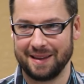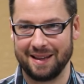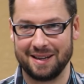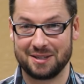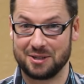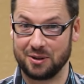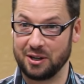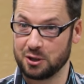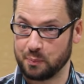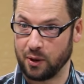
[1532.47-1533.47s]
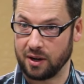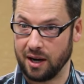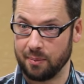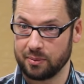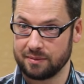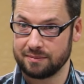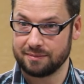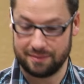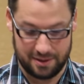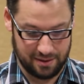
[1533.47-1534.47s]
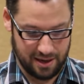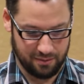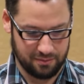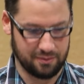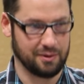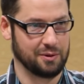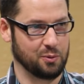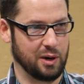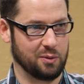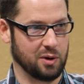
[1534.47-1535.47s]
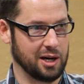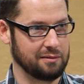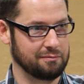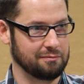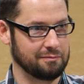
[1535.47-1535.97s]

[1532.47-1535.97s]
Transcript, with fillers: And this, your ears perk up. You're like, wait, what?